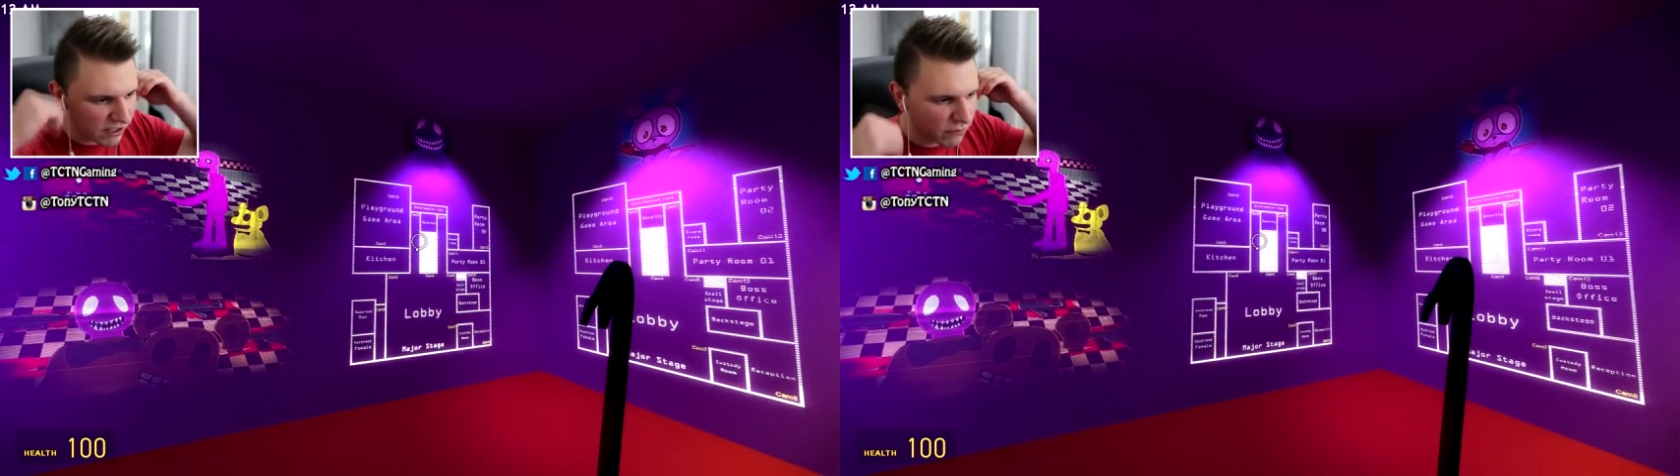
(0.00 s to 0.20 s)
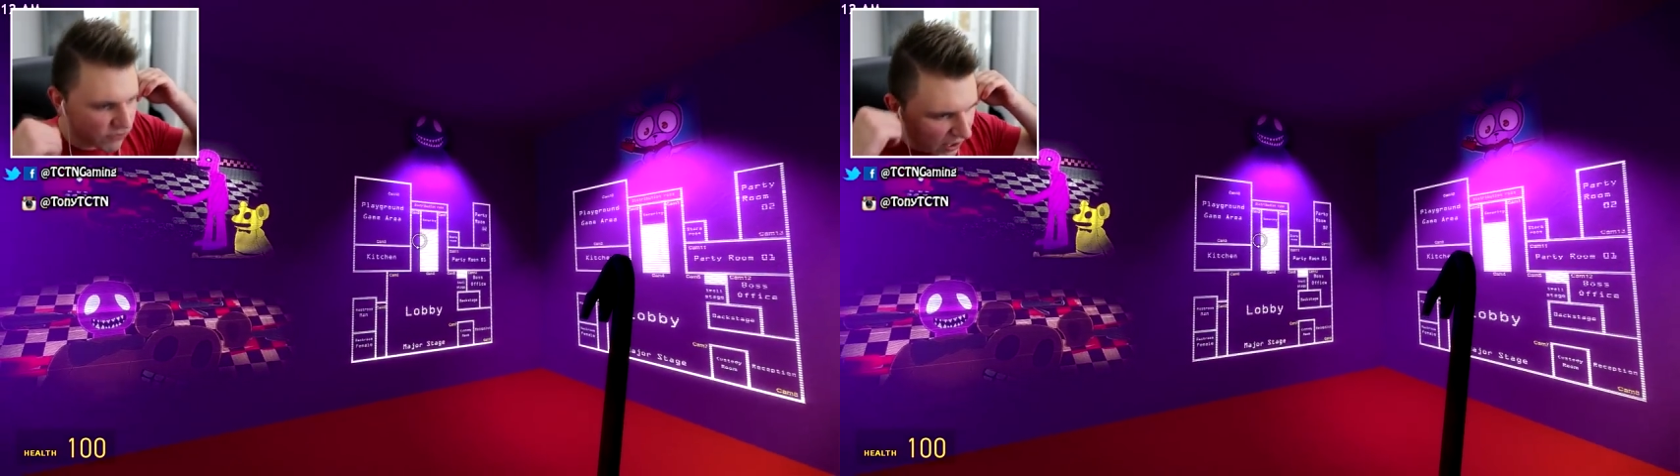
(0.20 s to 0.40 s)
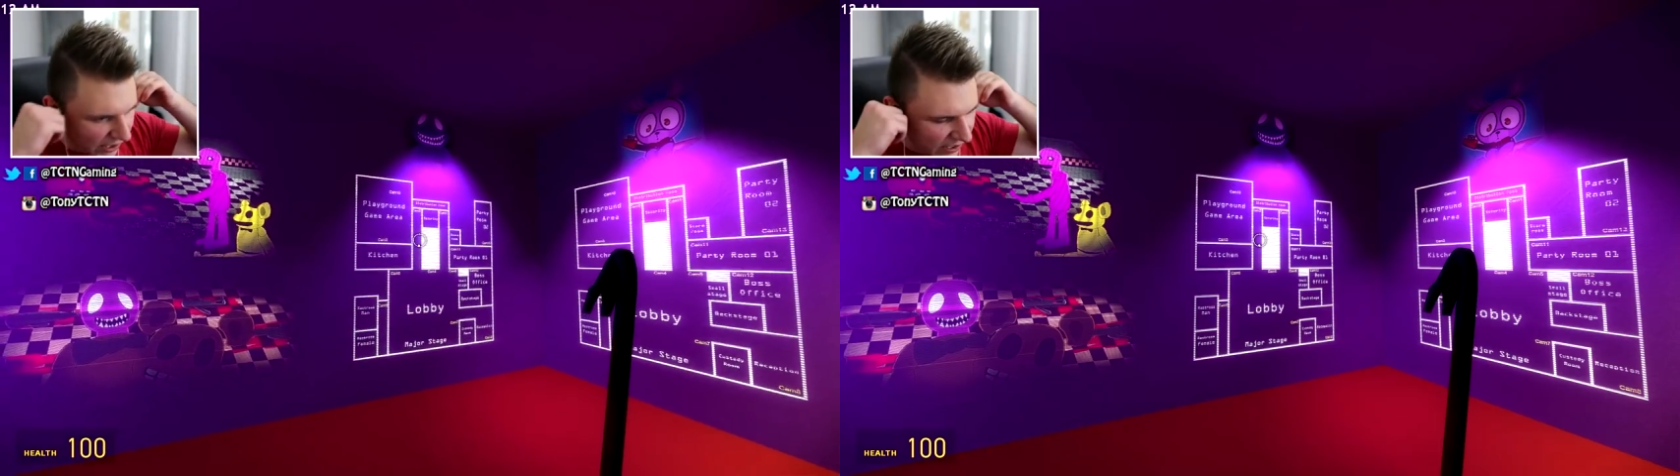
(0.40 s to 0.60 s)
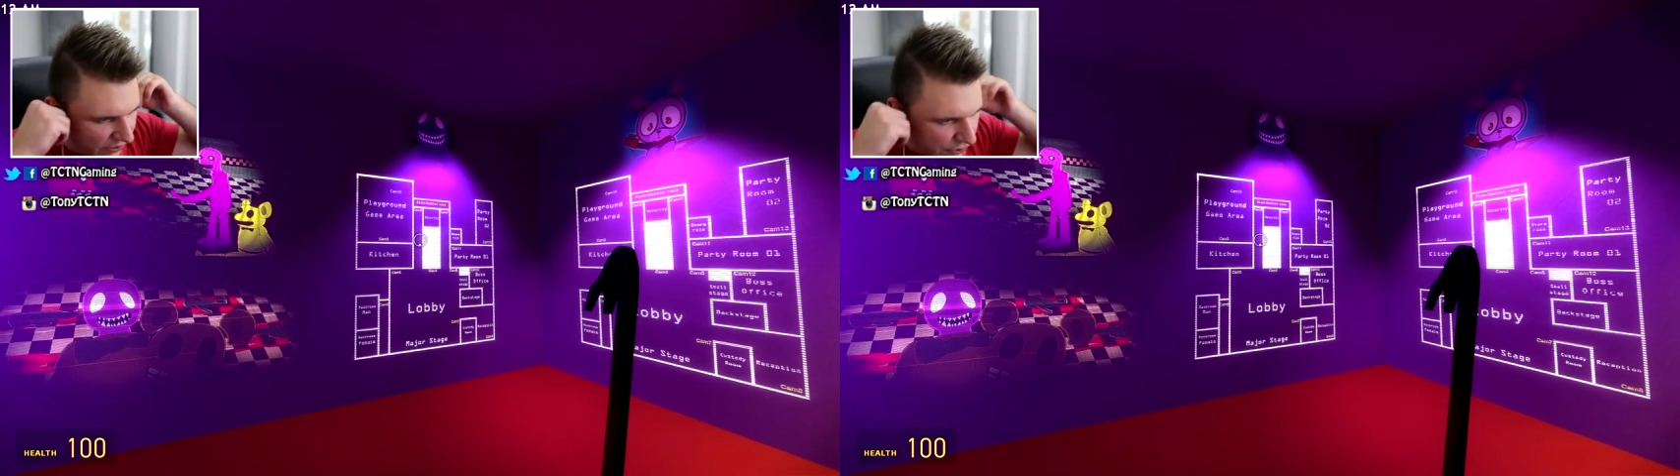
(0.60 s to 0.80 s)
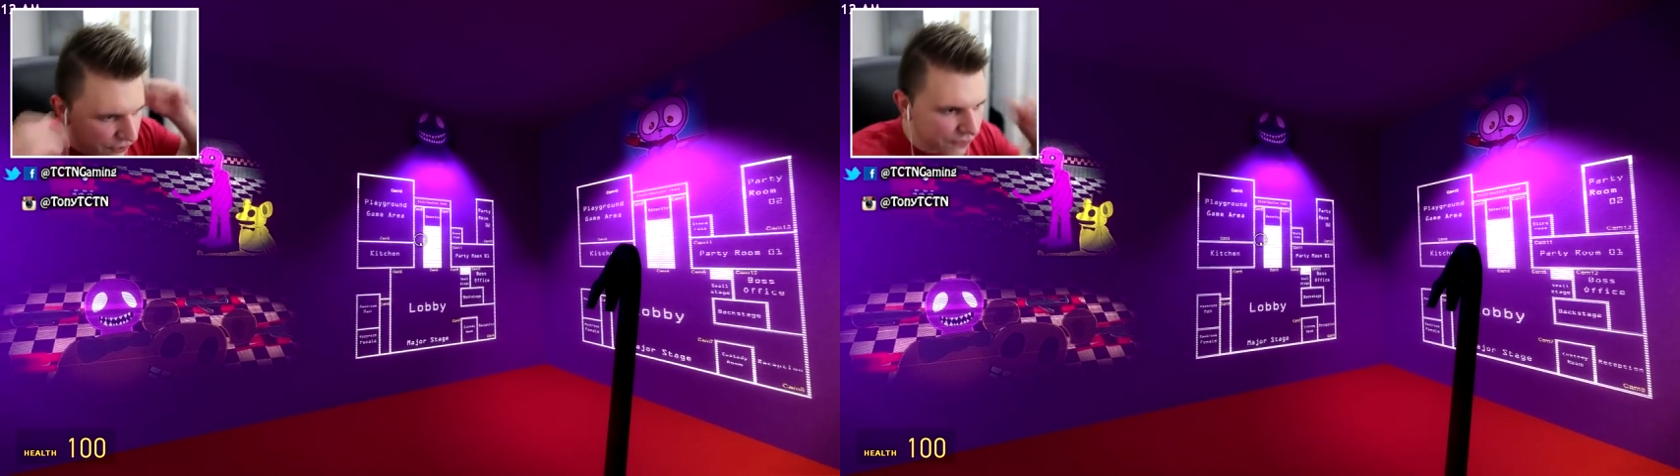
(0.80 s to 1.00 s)
animatronic?
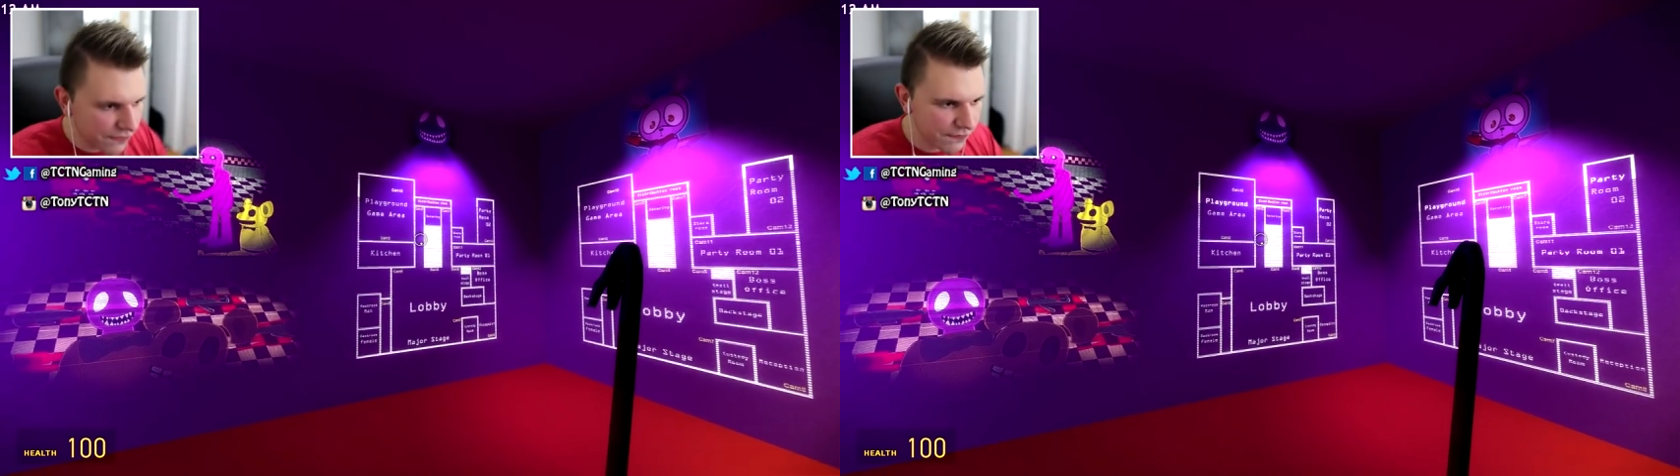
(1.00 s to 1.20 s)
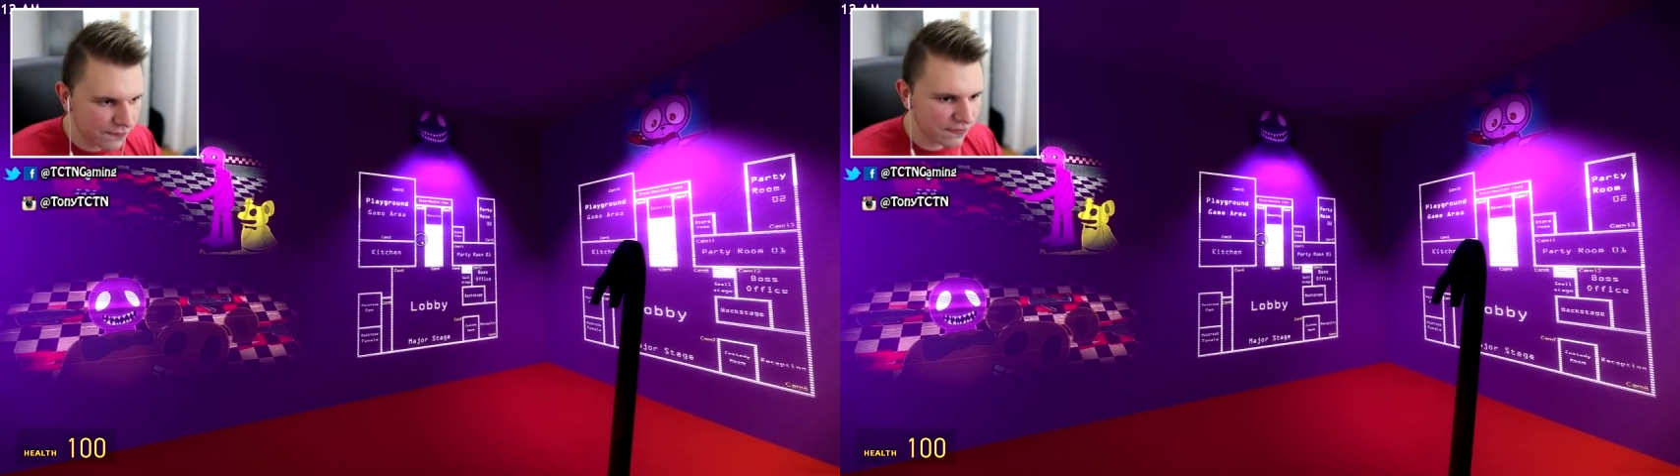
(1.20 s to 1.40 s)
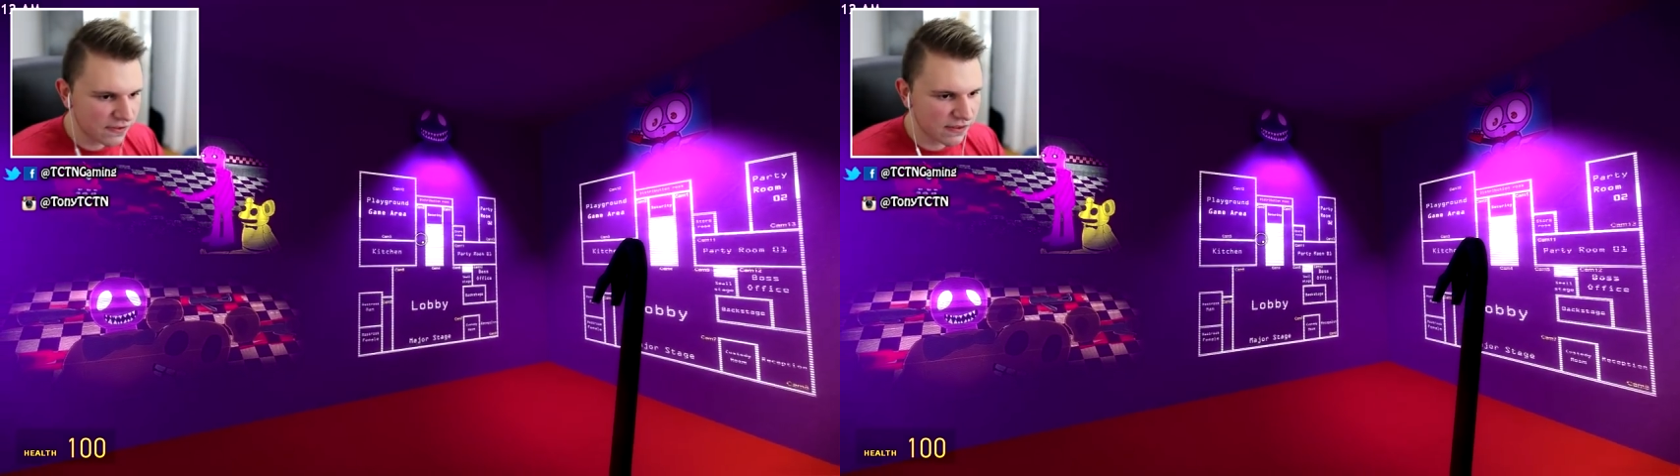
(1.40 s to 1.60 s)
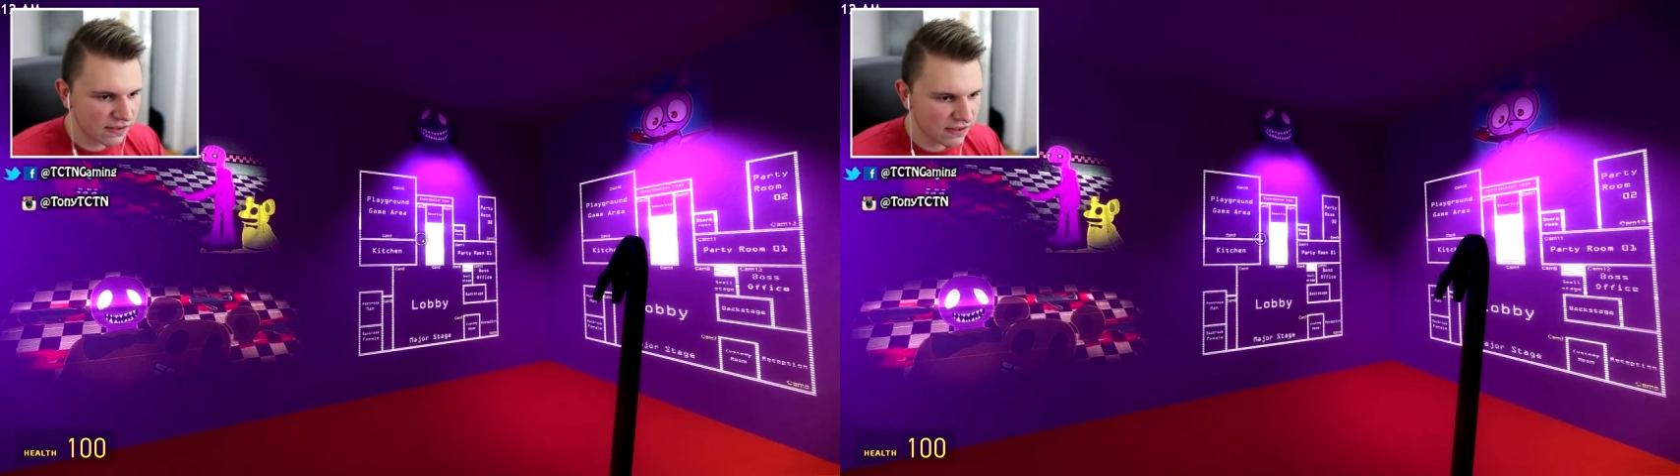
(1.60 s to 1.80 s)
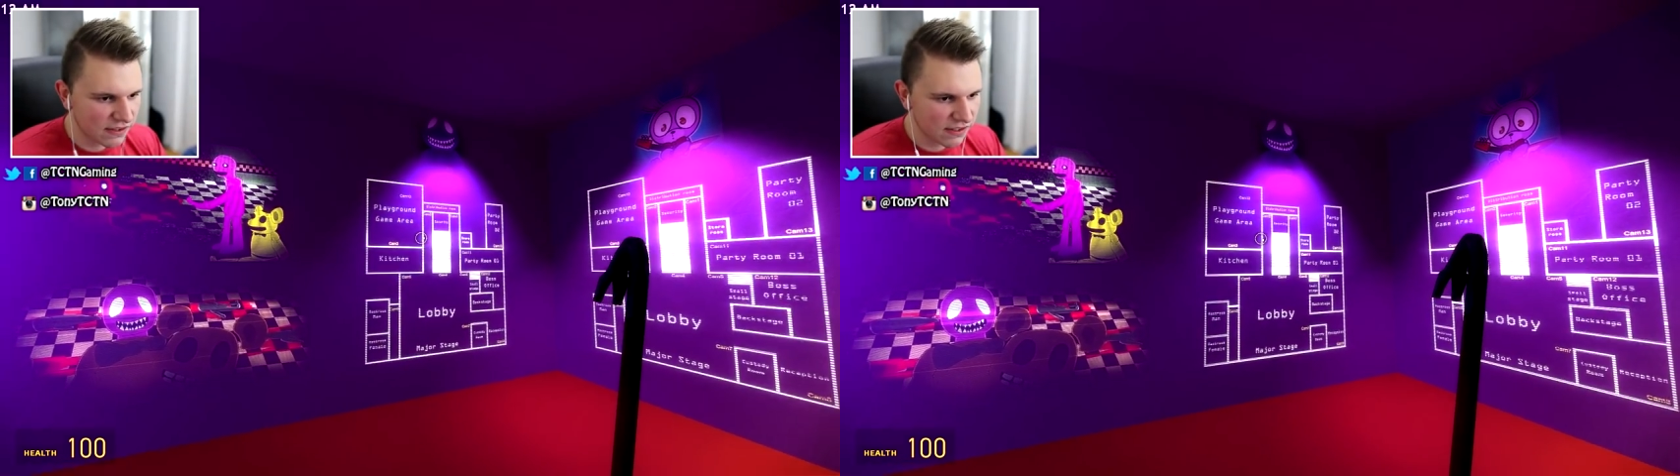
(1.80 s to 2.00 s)

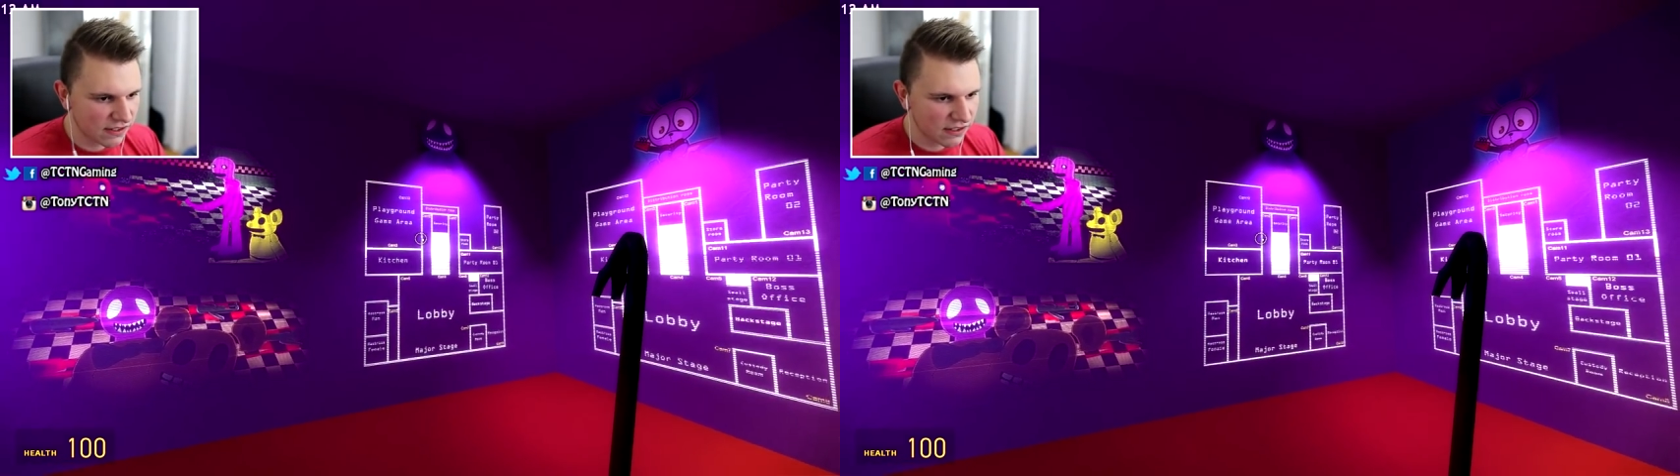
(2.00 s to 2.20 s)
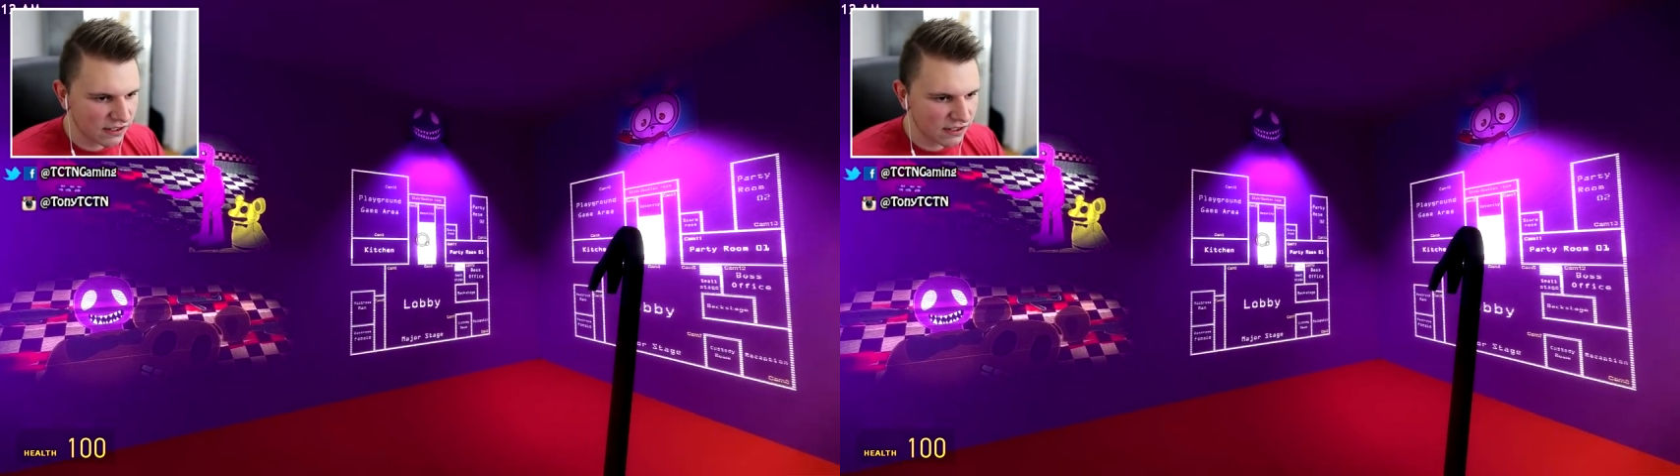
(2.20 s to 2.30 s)
Foxy. Uh,